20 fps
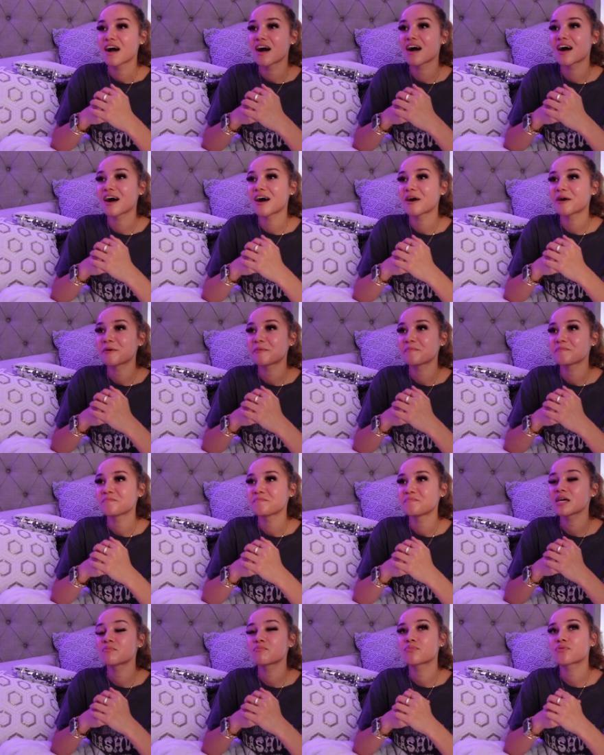
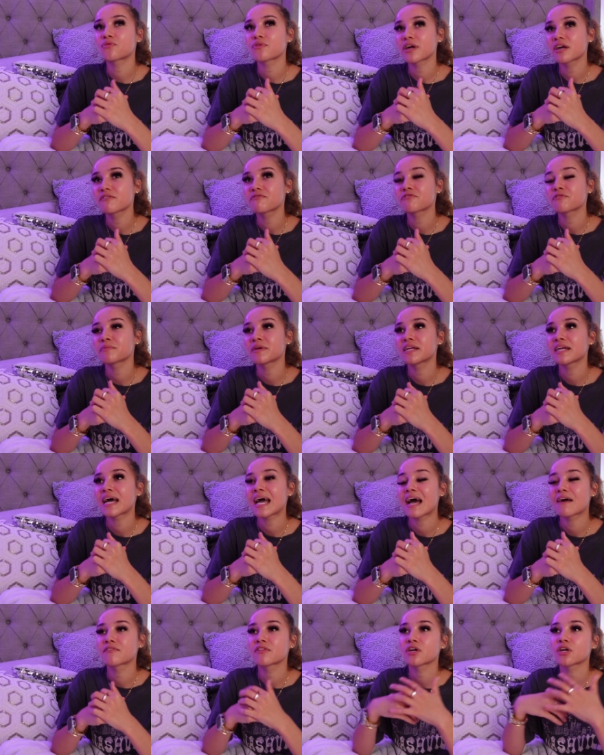and pray for me to
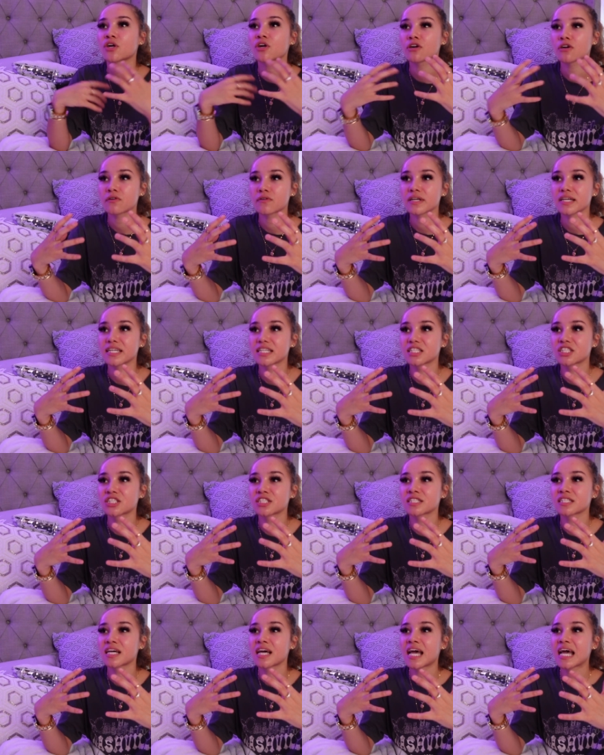have the
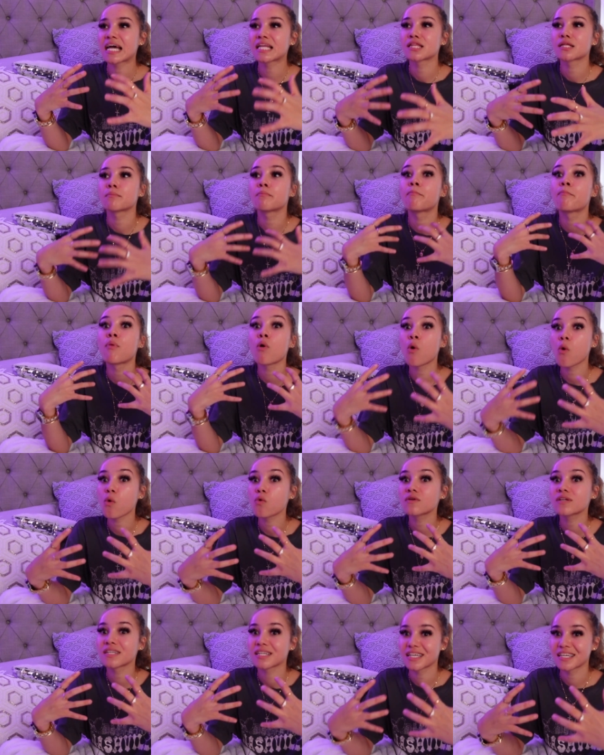courage and the
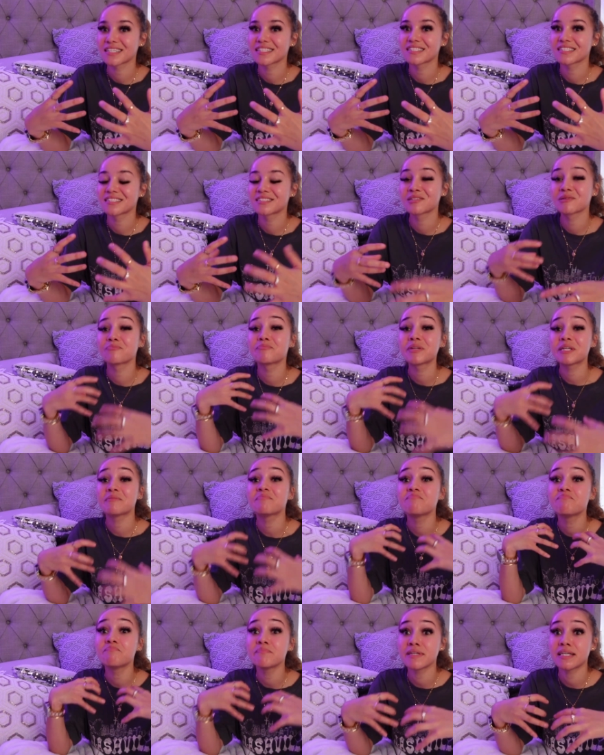boldness to be
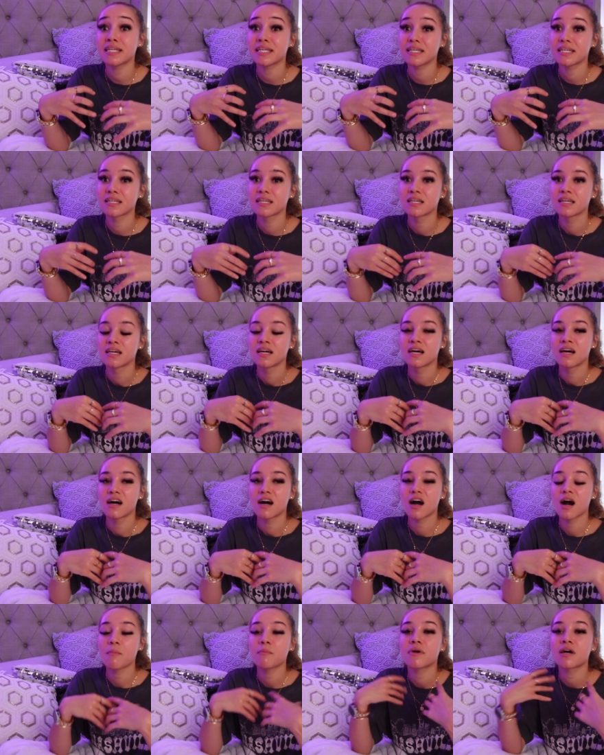me
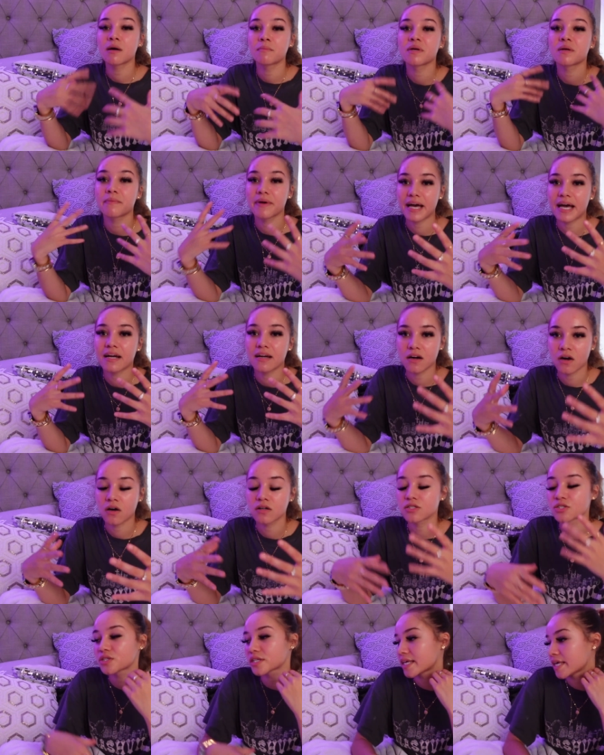coming back
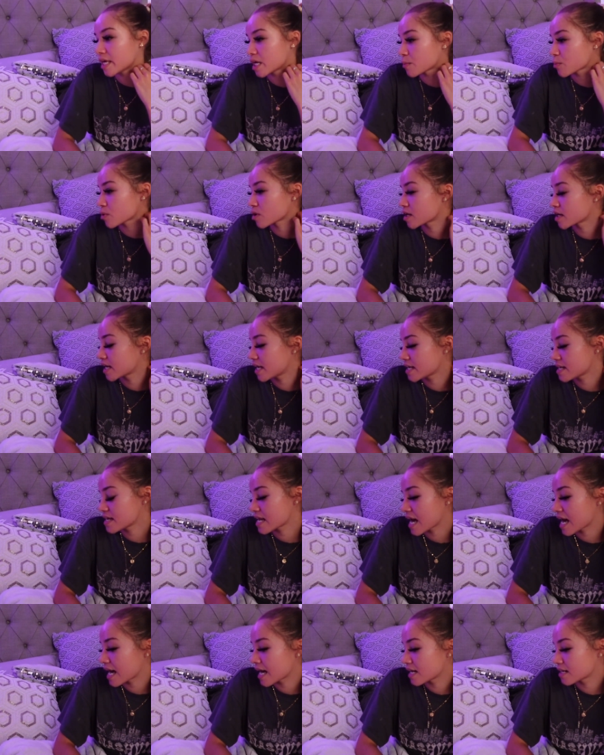onto camera and
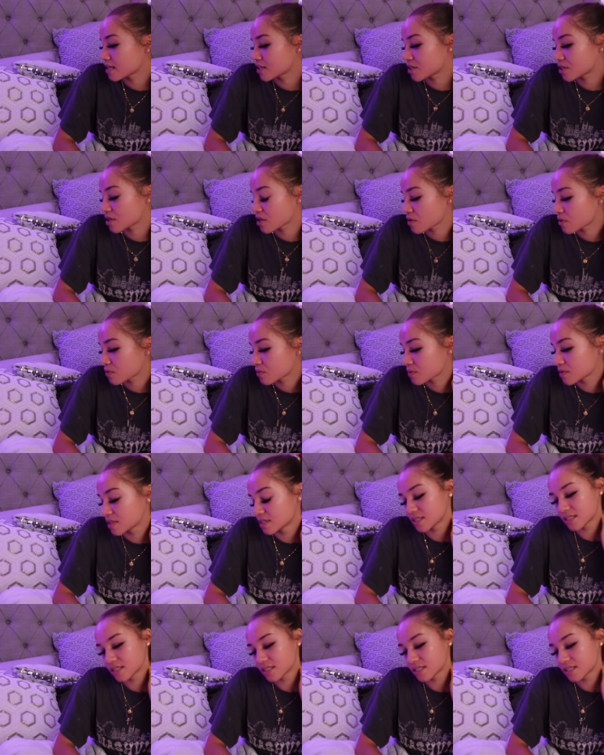not, you know,